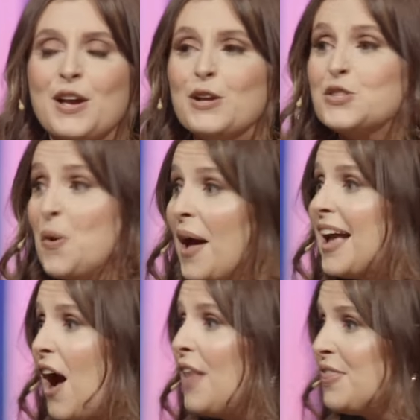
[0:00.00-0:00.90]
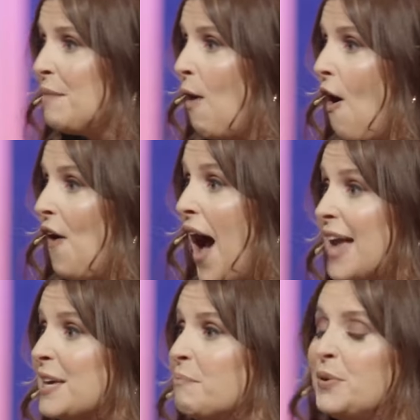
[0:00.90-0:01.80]
So I got them all
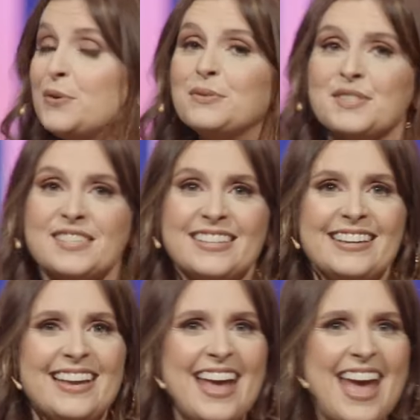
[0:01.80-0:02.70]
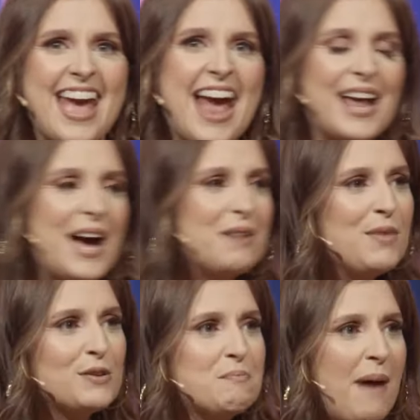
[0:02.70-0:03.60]
hiking boots, and I got them
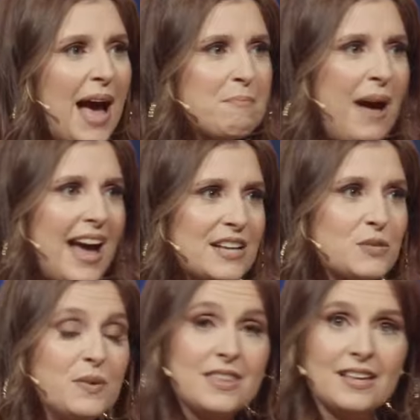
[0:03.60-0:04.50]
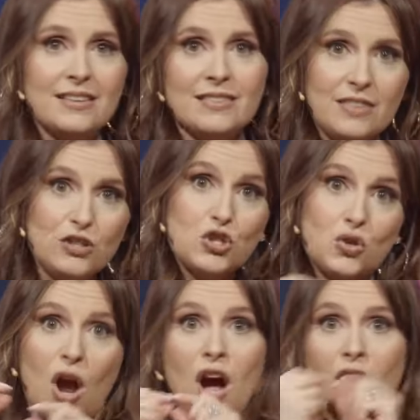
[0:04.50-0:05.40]
those backpacks with the
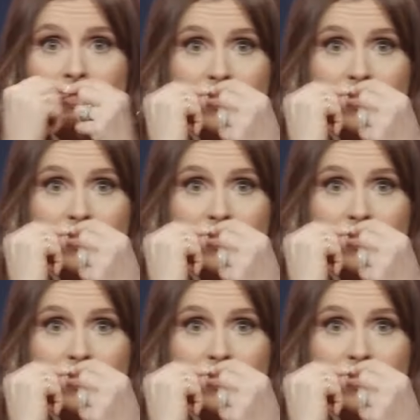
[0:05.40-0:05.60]
straw,